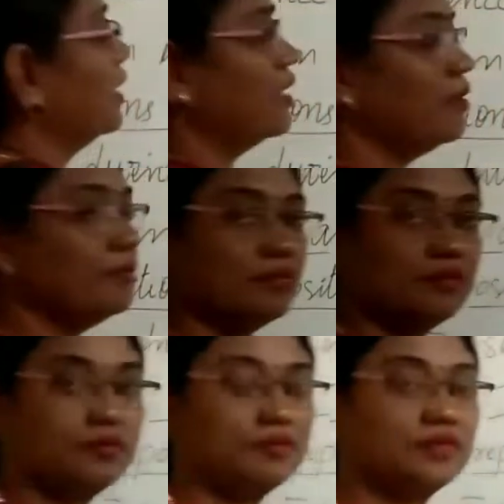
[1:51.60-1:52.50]
name
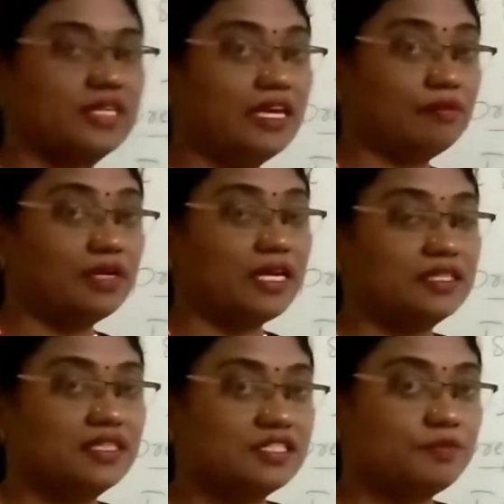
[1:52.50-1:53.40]
came
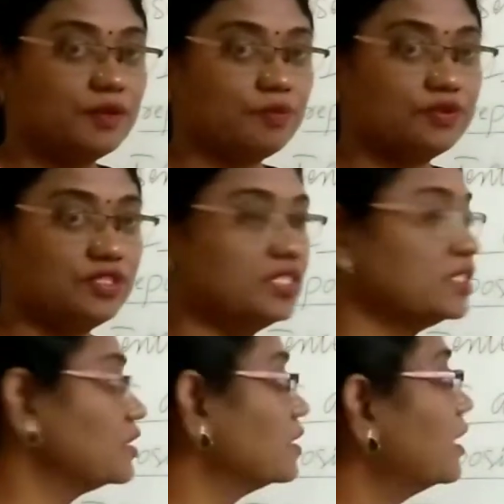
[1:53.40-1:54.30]
like this
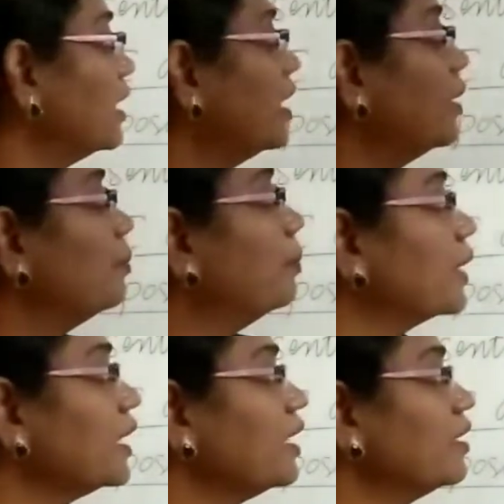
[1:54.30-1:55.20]
preposition.
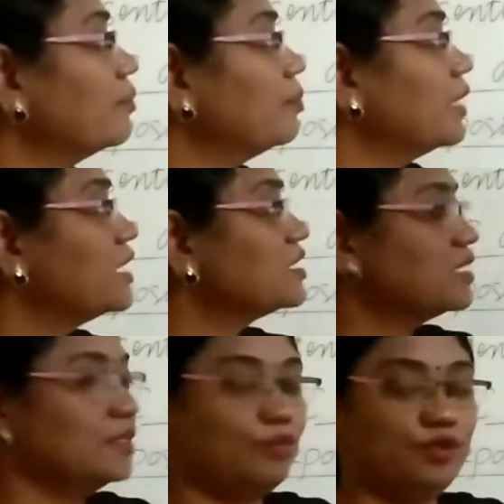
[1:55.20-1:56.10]
Pre
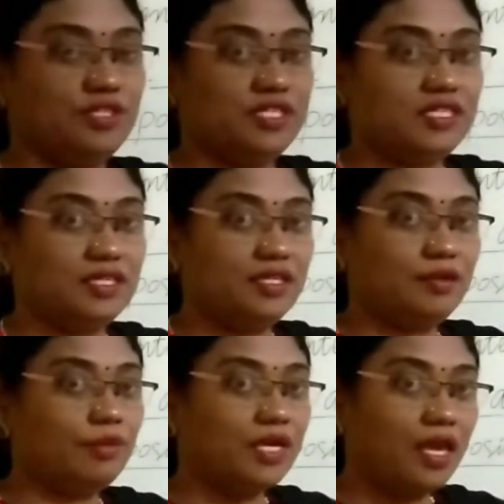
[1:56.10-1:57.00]
plus
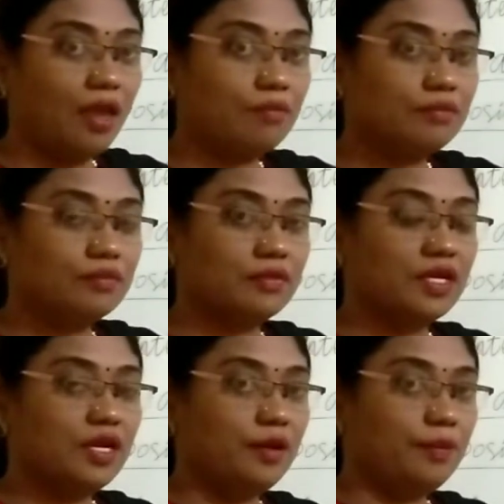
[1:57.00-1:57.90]
position became
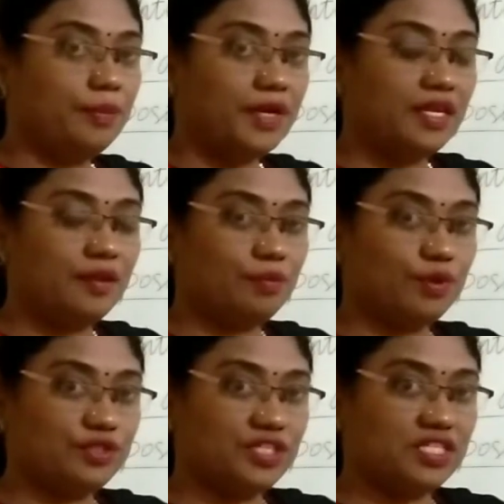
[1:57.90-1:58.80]

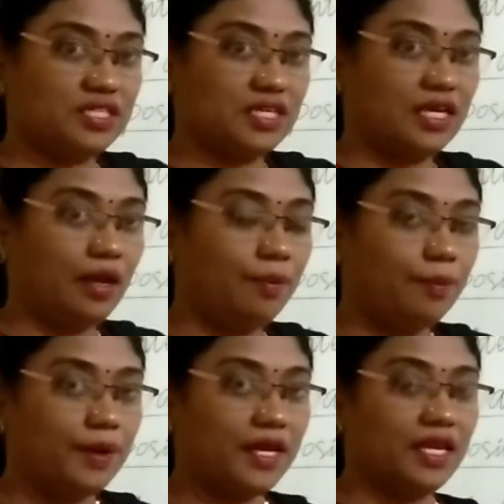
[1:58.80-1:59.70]
preposition.
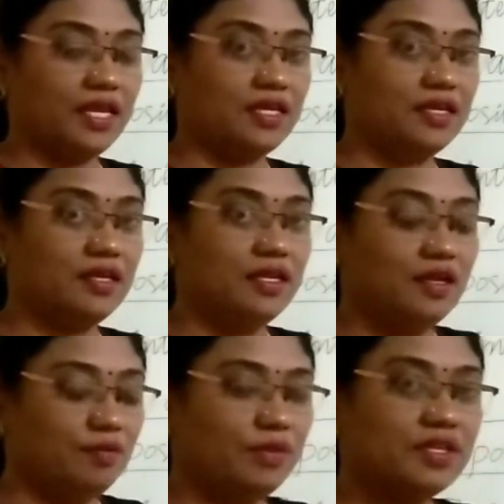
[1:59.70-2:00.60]
Pre
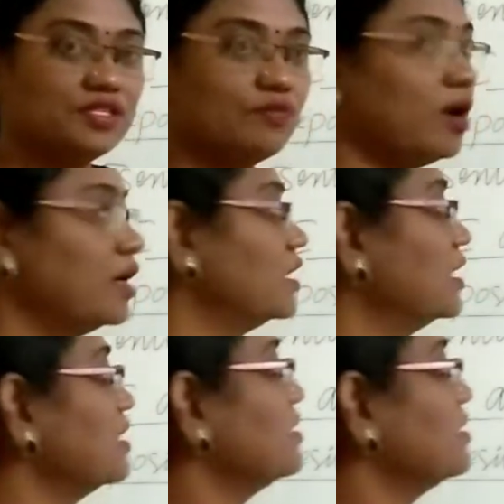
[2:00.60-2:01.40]
means what?